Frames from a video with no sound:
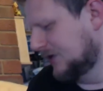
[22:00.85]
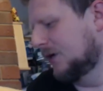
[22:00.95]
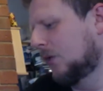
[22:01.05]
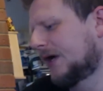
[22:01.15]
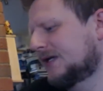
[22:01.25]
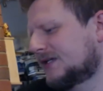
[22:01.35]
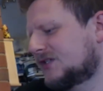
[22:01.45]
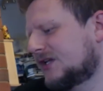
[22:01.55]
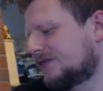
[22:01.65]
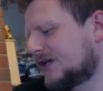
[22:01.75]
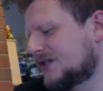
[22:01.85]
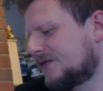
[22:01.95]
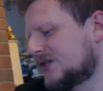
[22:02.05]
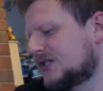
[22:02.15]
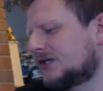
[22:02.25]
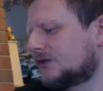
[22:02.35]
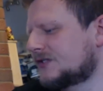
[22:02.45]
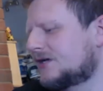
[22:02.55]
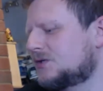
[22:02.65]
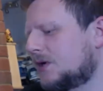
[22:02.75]
I don't know what any of this stuff does. I haven't actually
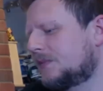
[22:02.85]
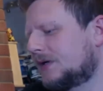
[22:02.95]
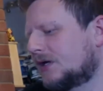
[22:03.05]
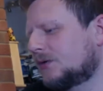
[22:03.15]
looked. How open it?